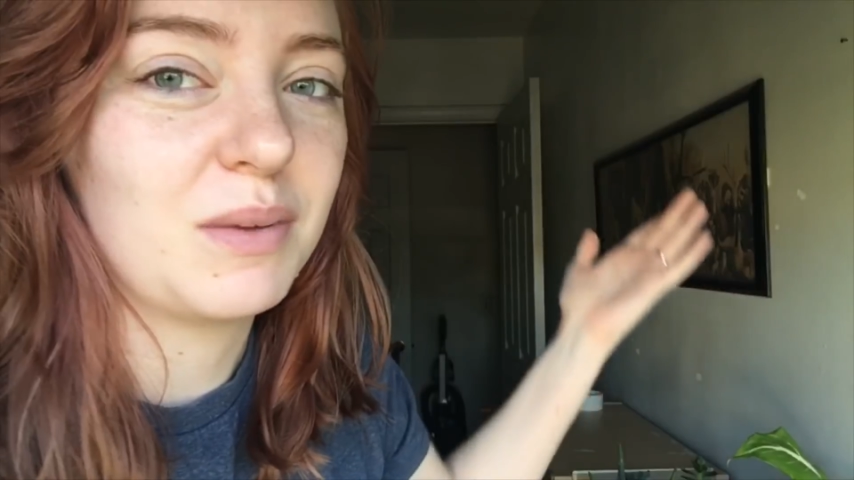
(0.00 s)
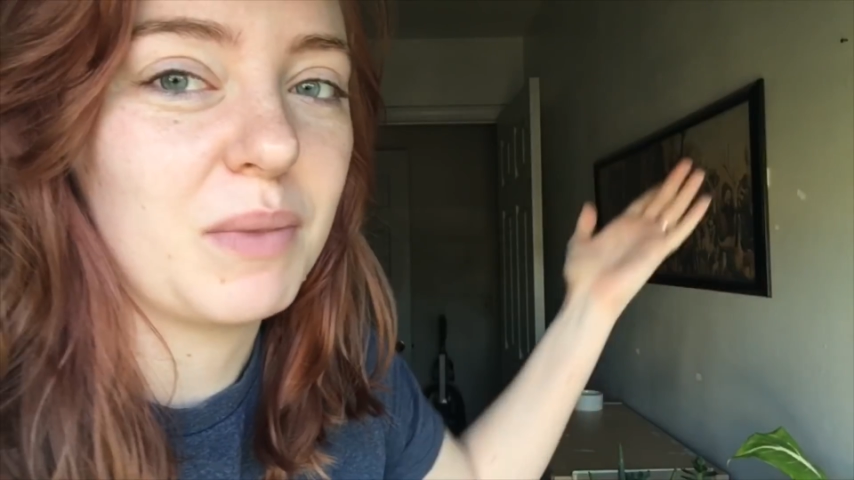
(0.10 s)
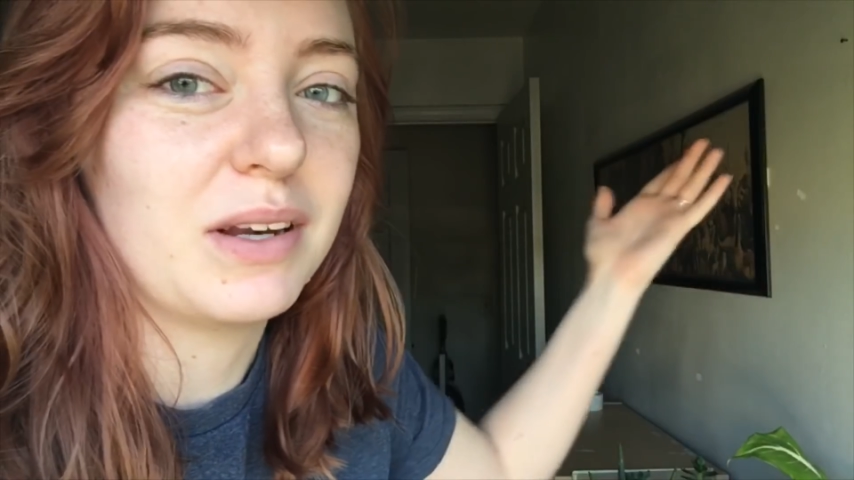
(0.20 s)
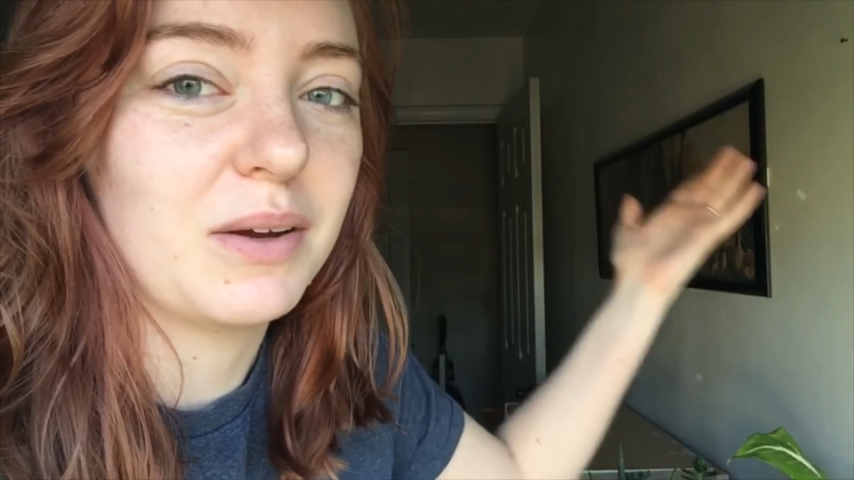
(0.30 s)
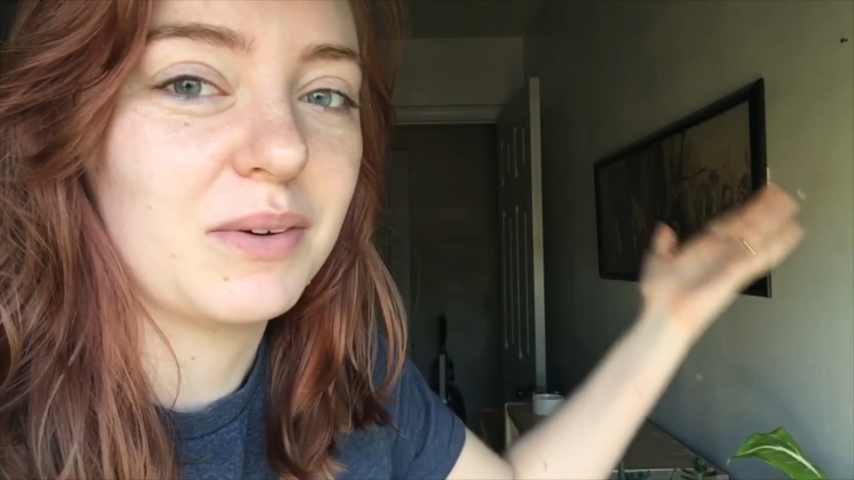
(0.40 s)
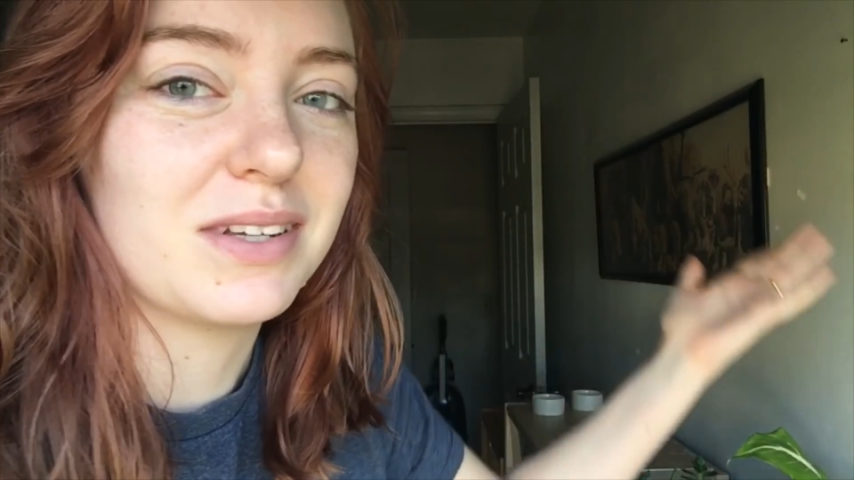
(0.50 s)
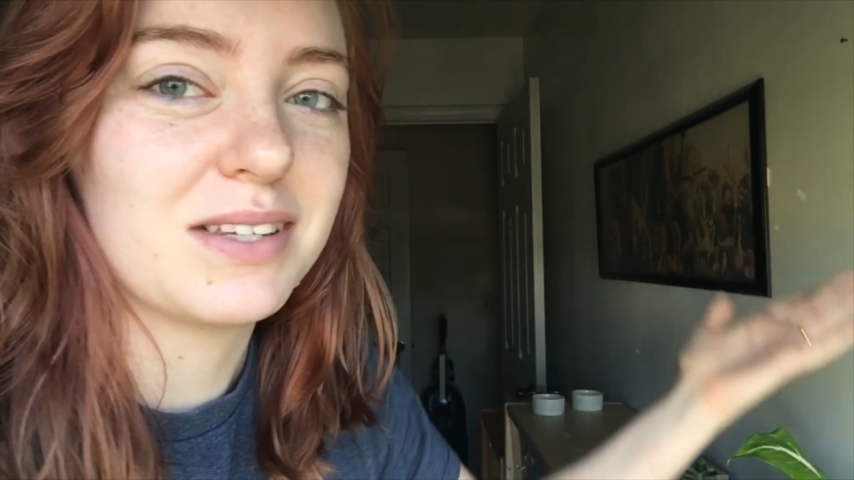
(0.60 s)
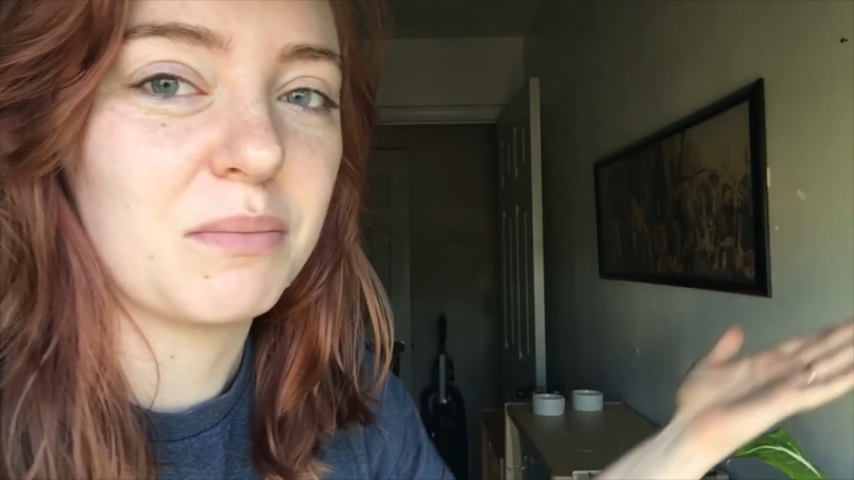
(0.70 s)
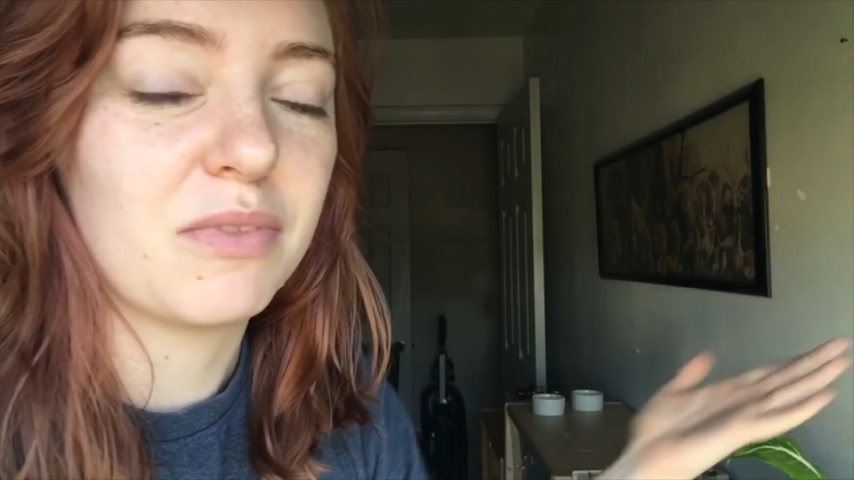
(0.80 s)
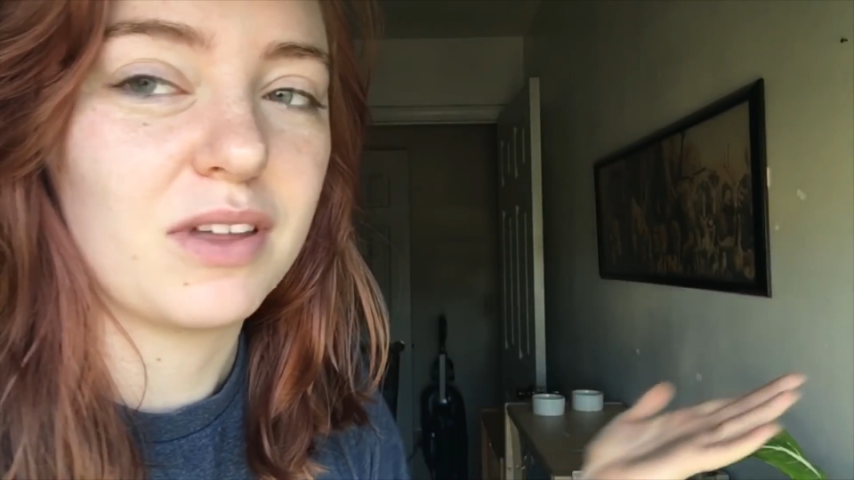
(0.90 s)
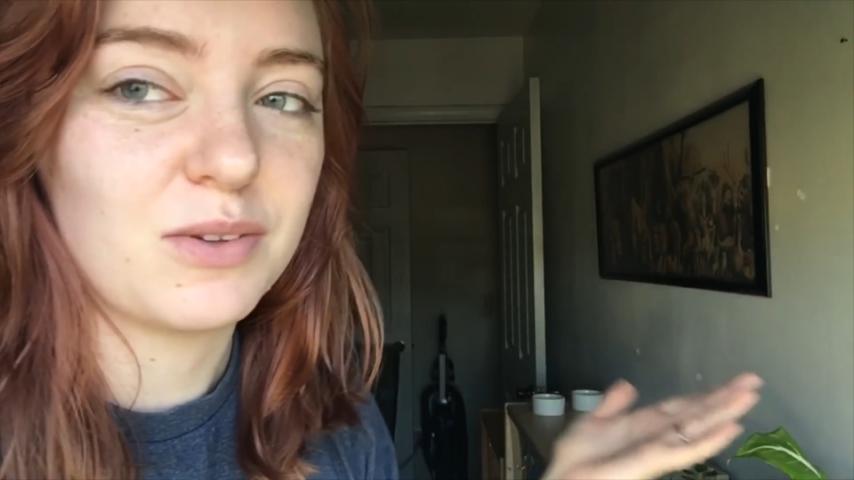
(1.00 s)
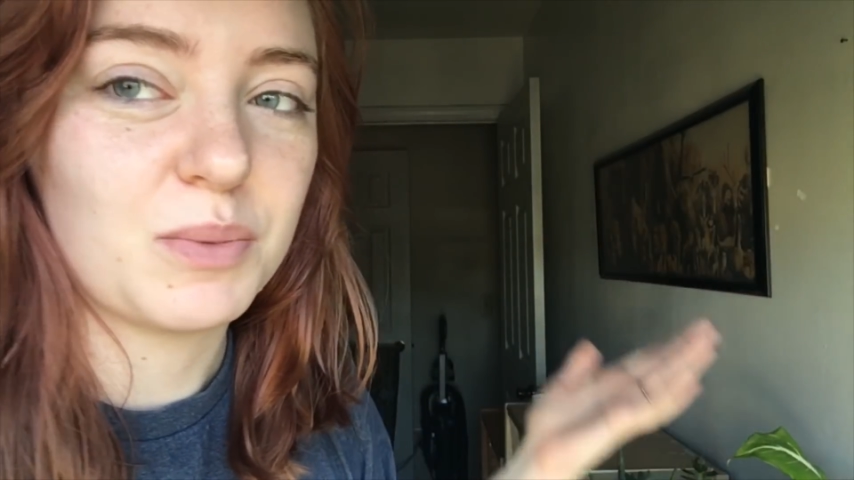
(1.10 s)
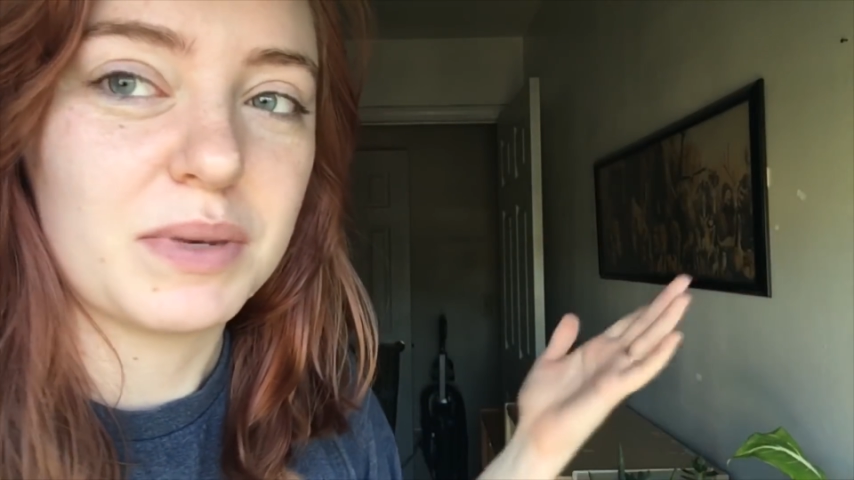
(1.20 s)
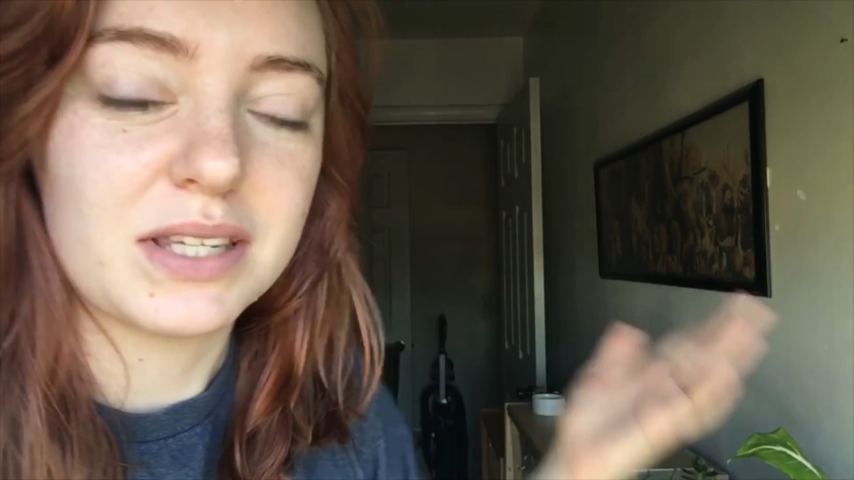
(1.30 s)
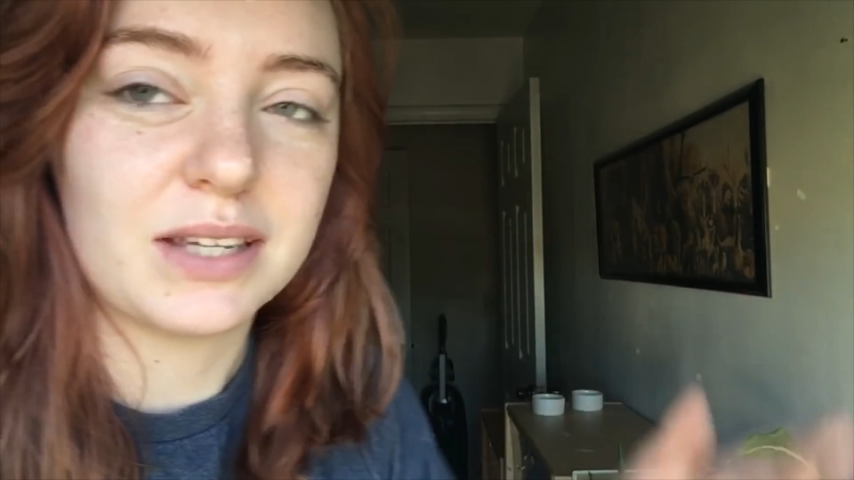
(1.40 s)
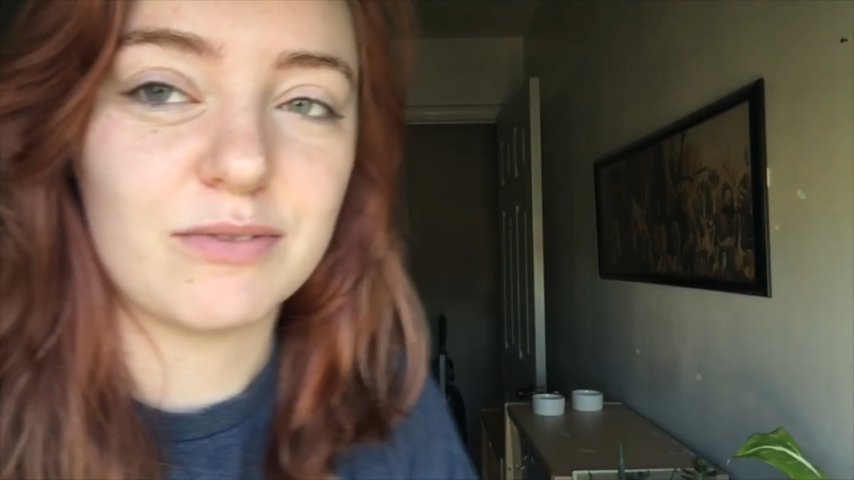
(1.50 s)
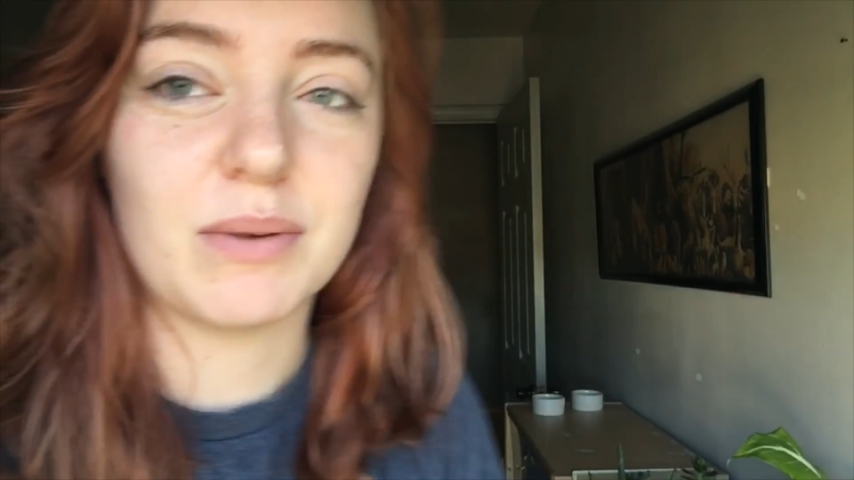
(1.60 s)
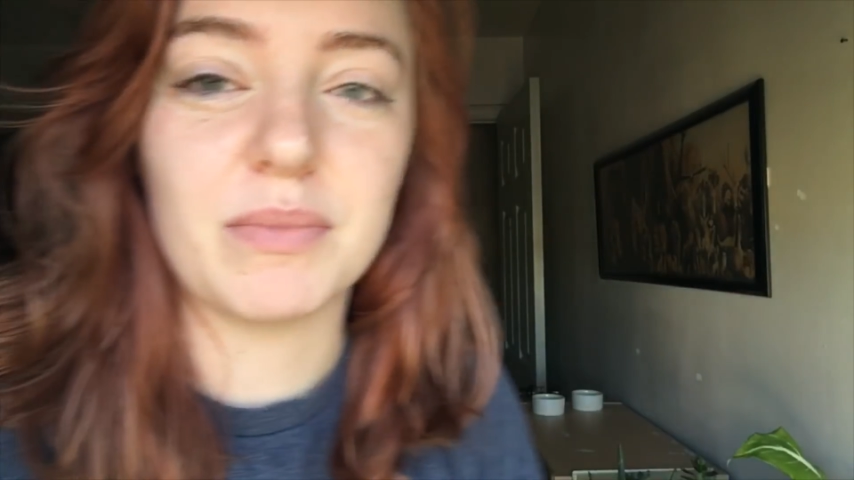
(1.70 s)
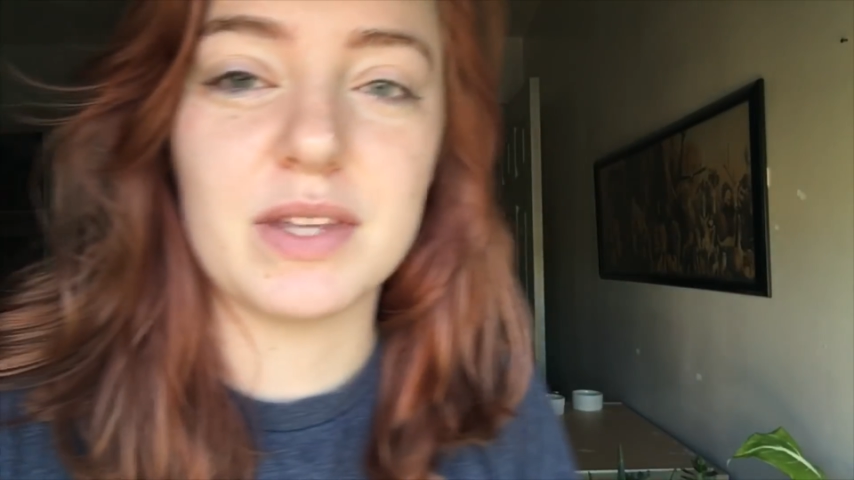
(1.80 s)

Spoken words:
You may notice some things are missing from